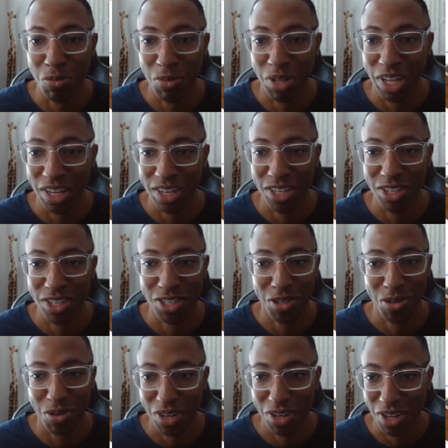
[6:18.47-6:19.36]
Like, just
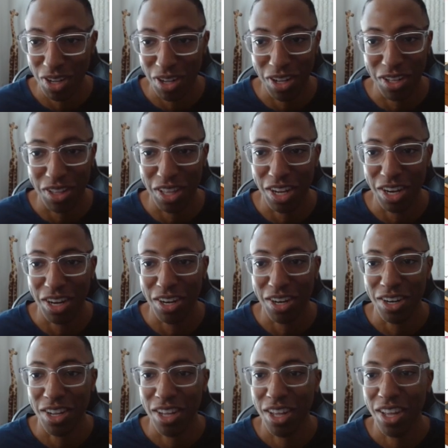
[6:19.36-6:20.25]
do it all
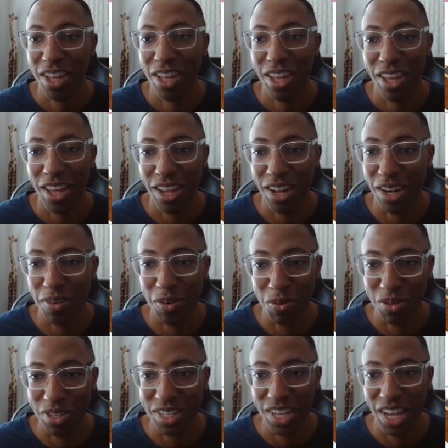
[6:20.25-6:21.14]
there and
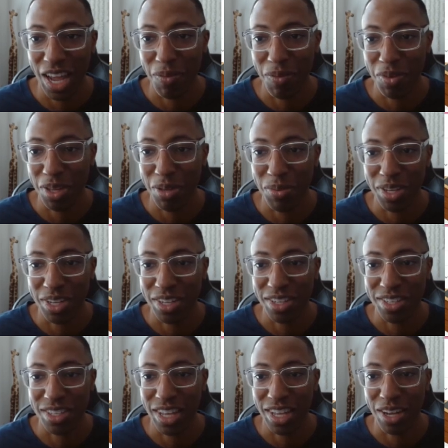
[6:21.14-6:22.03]
everyone's happy,
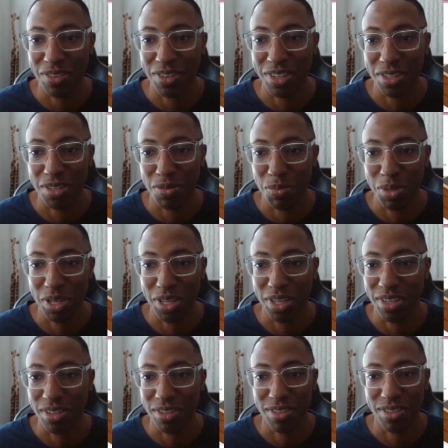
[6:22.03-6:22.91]
because that would just
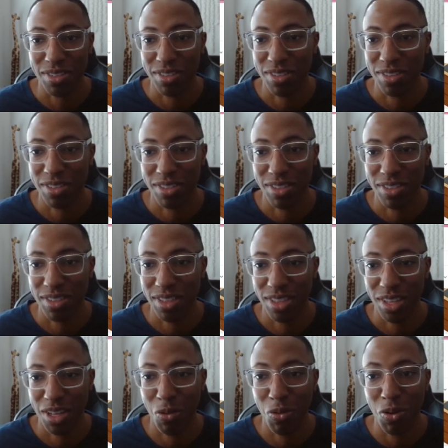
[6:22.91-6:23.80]
be
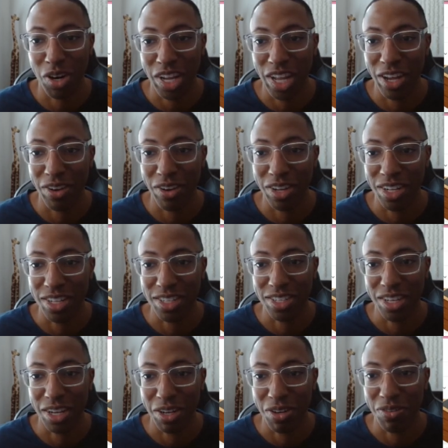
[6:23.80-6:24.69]
a workout in
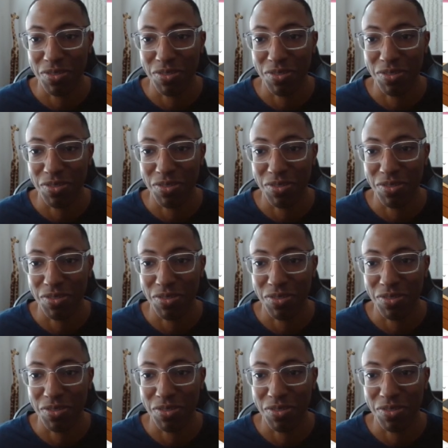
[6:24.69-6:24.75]
itself.